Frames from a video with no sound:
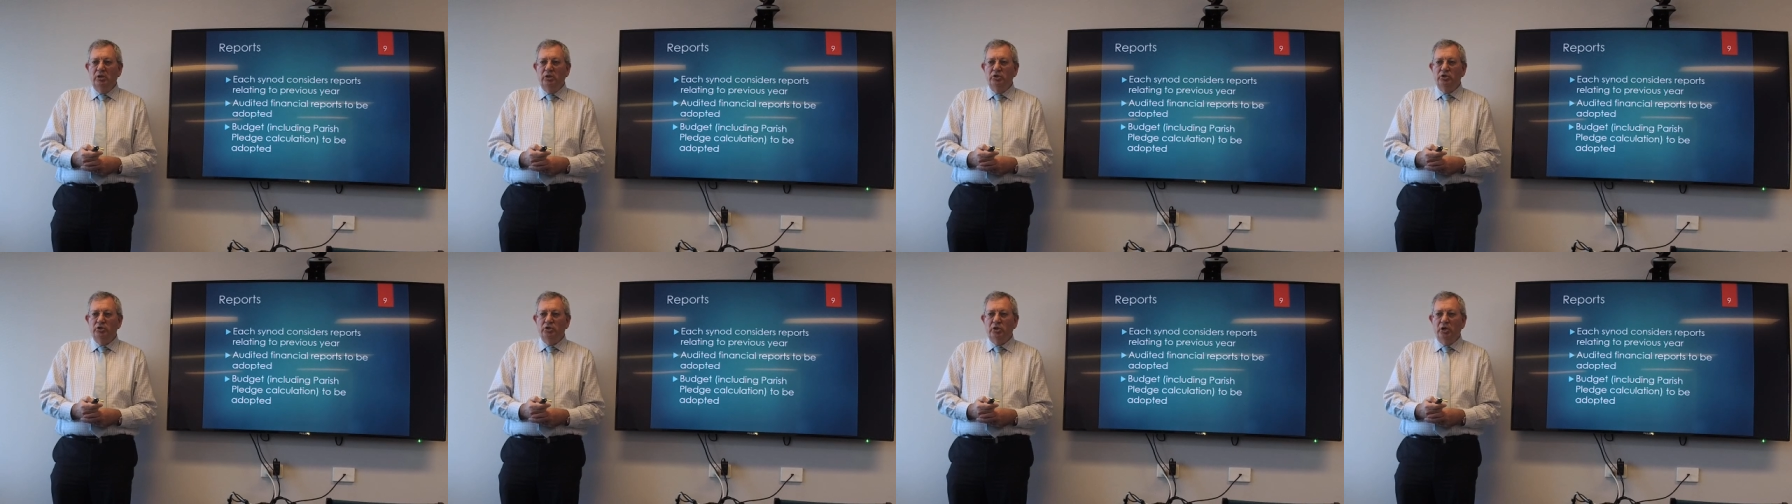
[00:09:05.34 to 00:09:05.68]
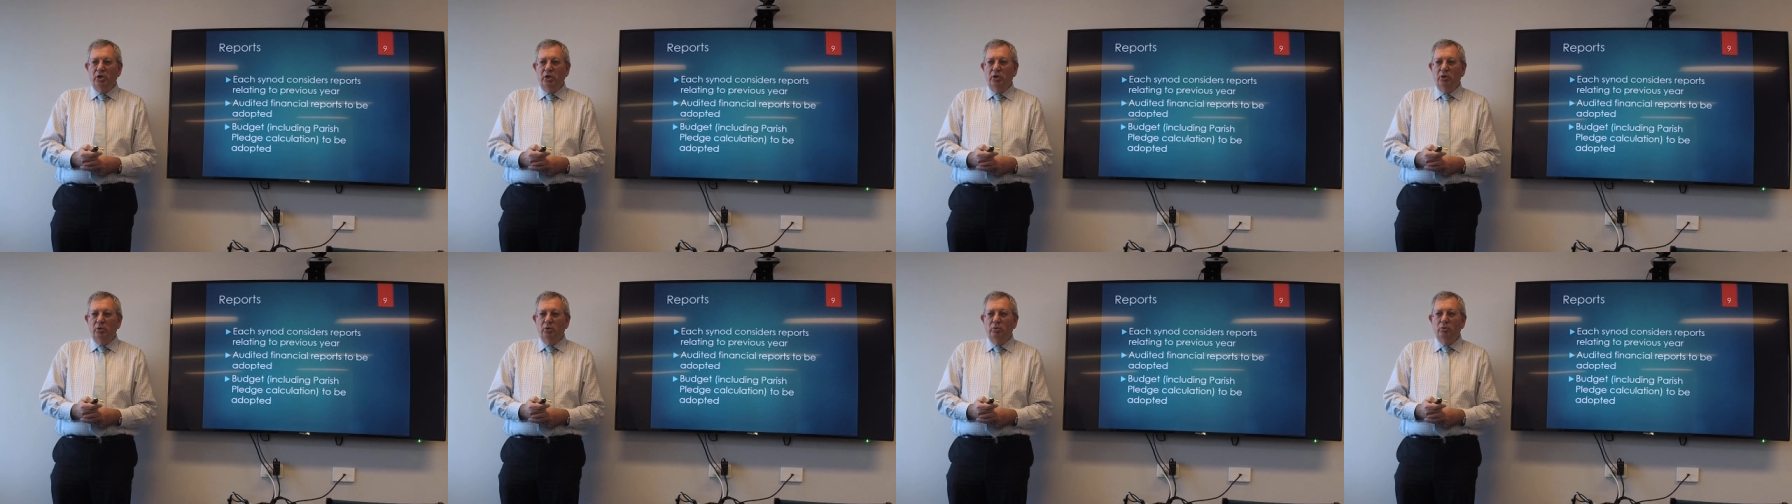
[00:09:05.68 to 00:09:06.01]

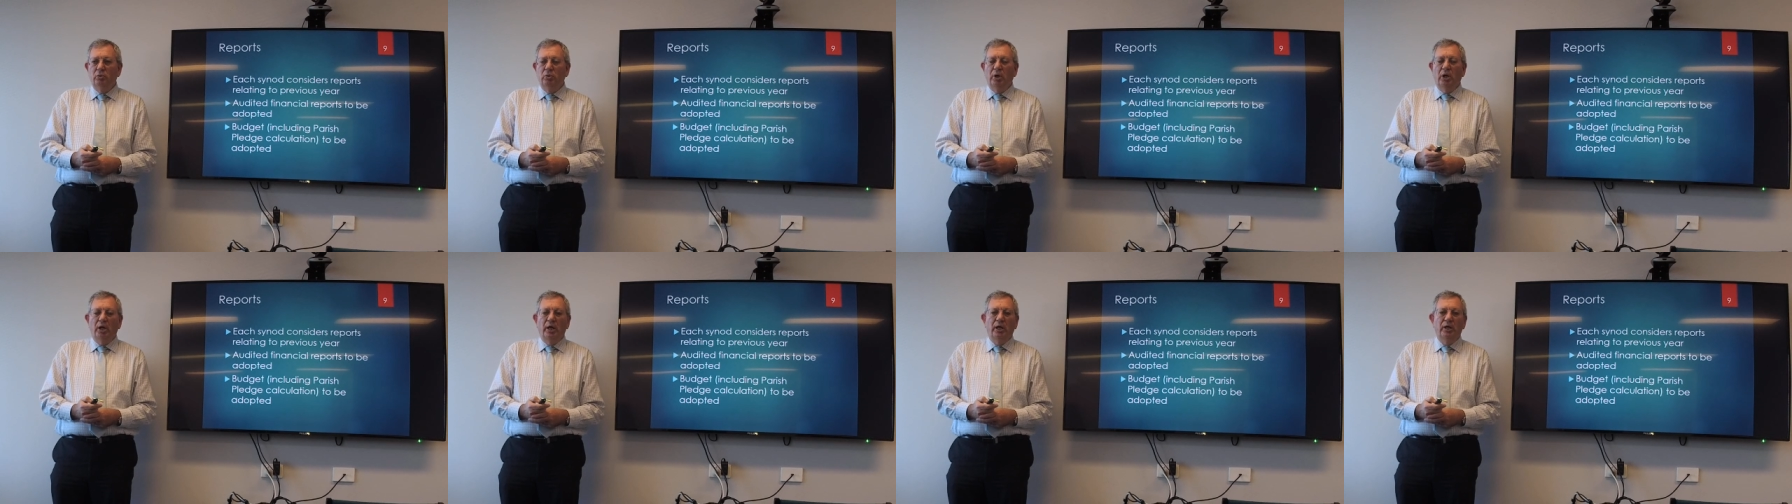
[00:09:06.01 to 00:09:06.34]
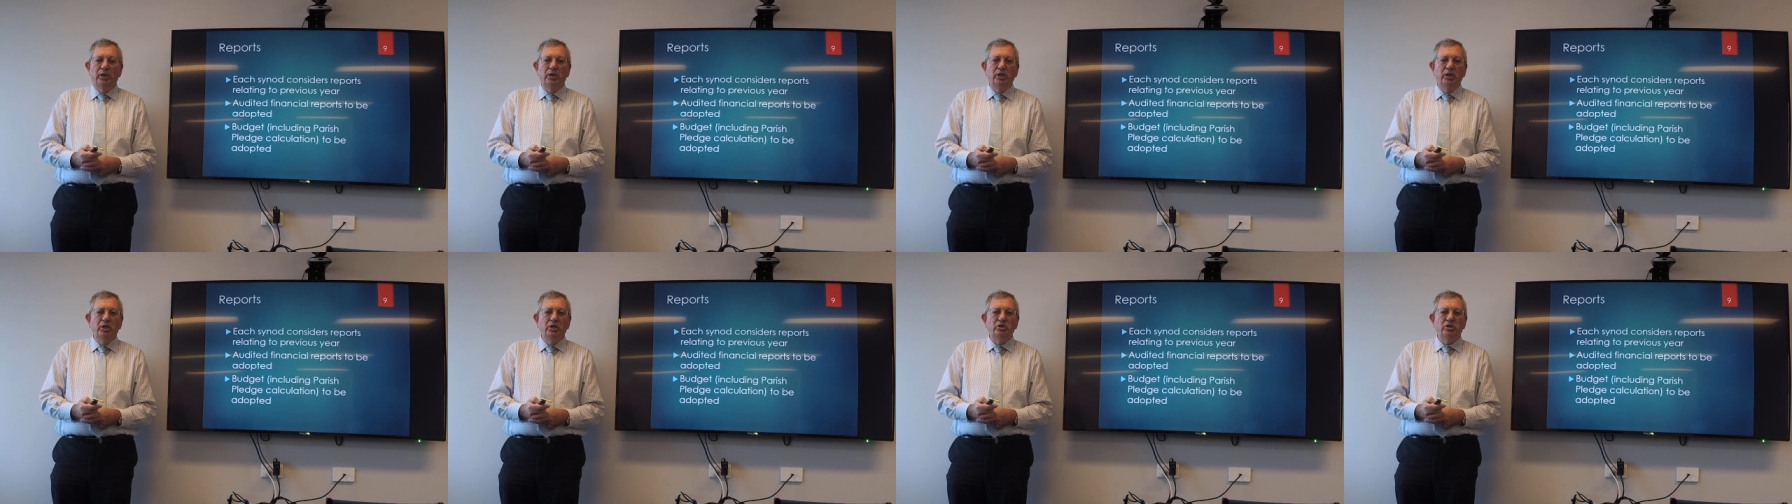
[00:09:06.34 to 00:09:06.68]
So
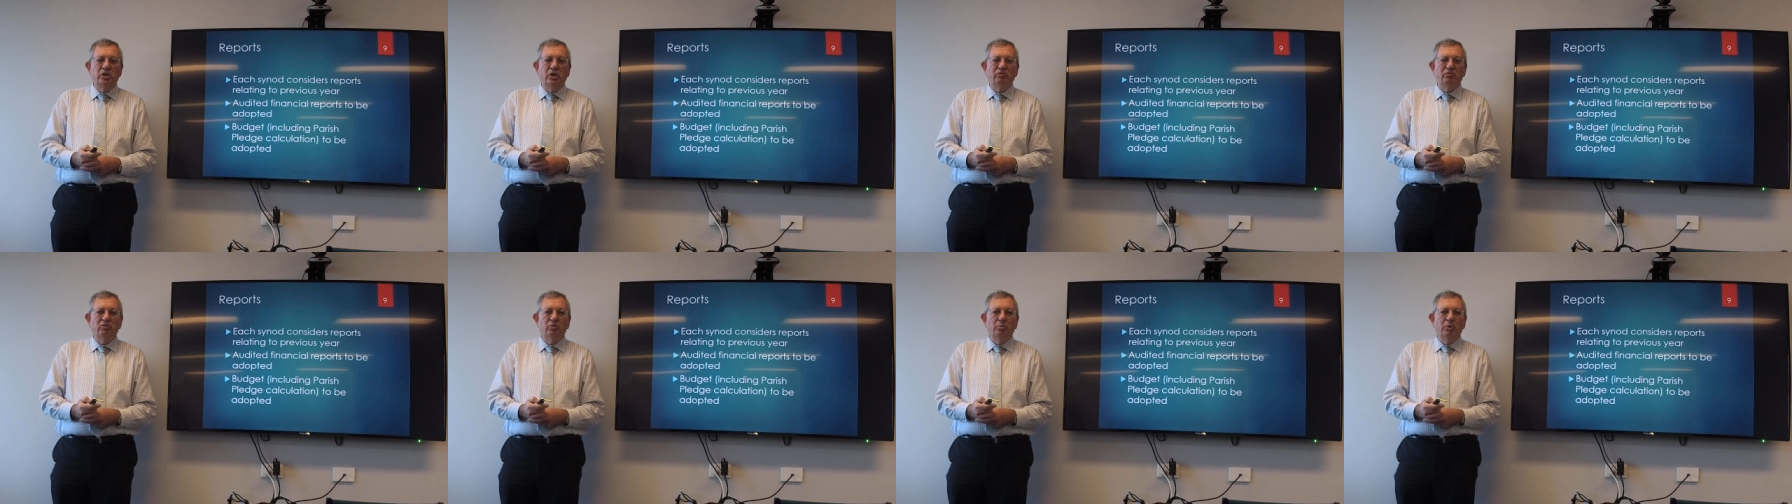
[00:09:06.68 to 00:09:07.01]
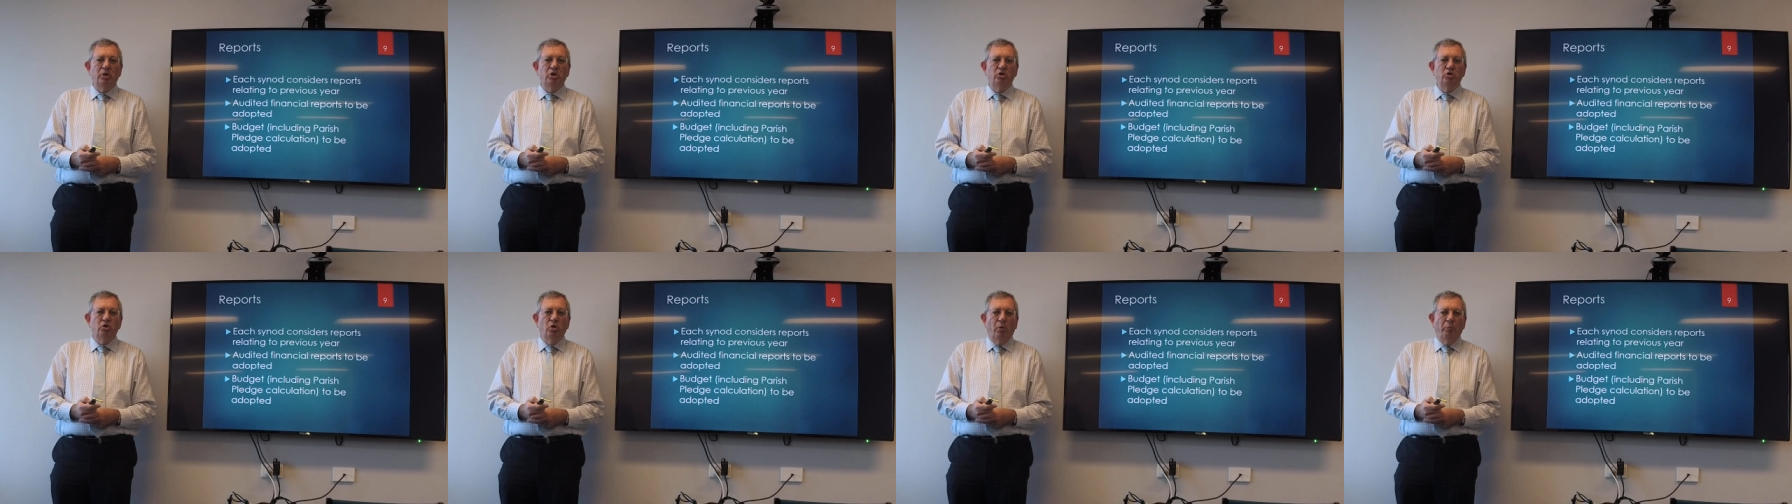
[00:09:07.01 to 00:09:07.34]
these have to be
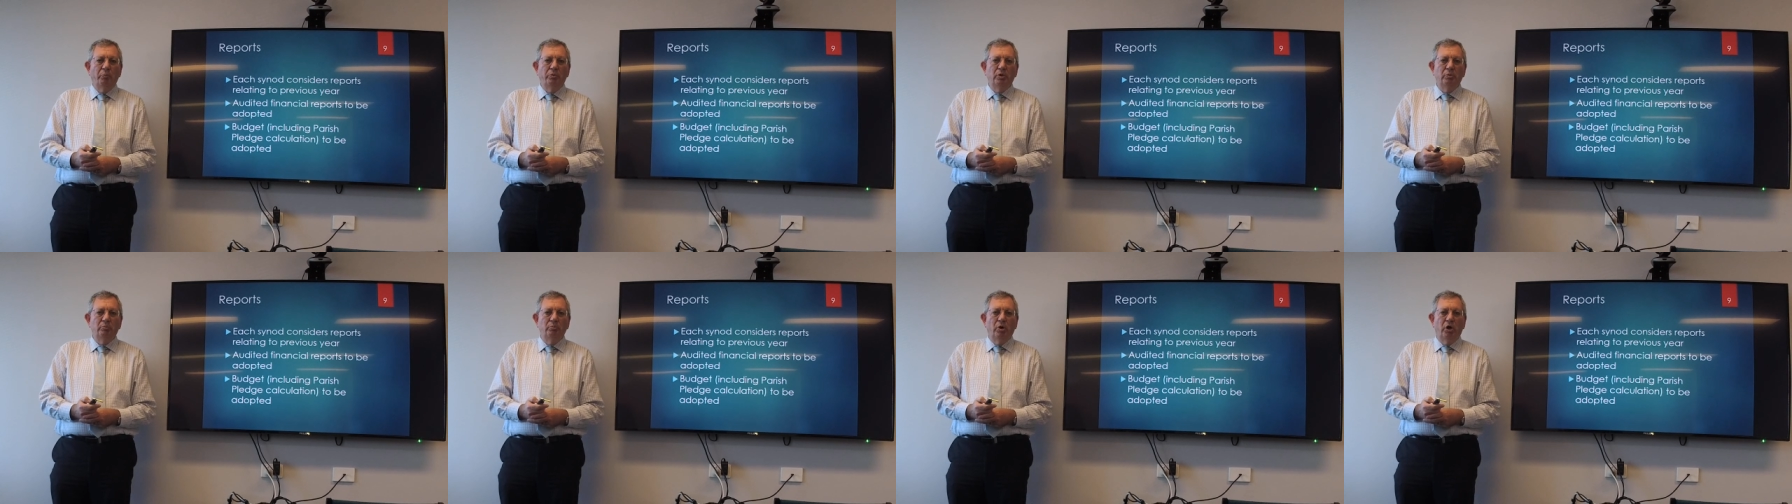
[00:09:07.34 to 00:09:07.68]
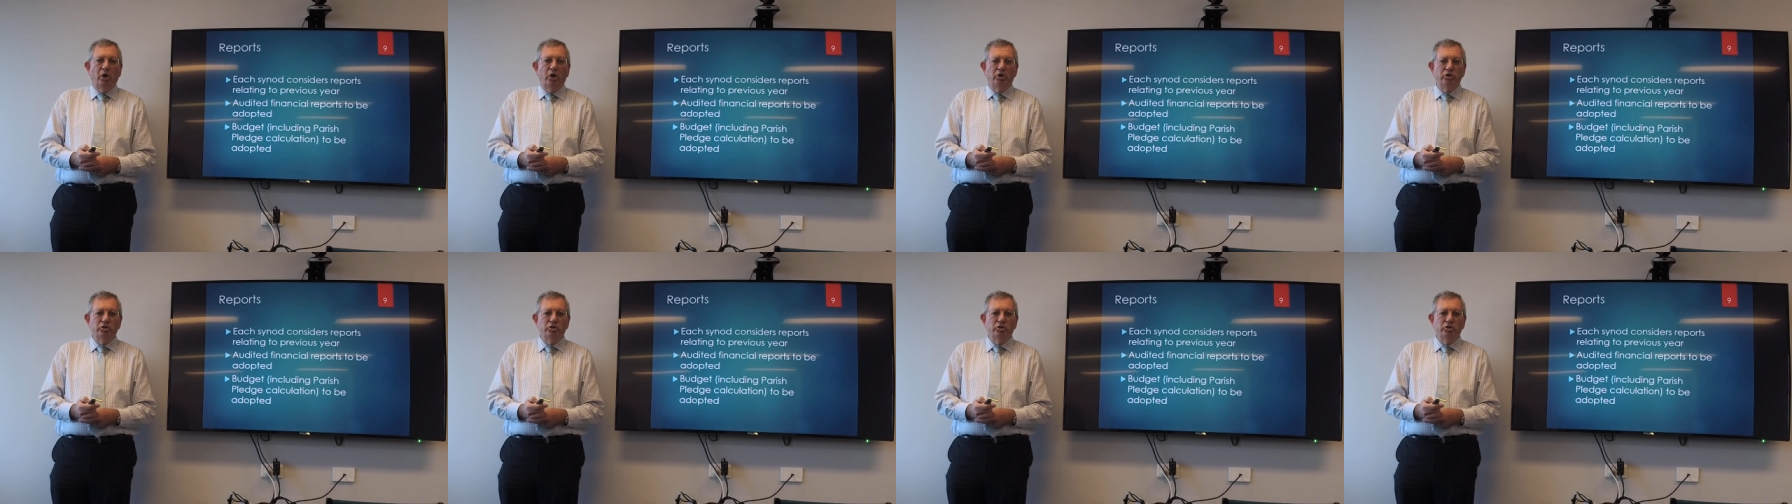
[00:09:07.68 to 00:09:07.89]
adopted by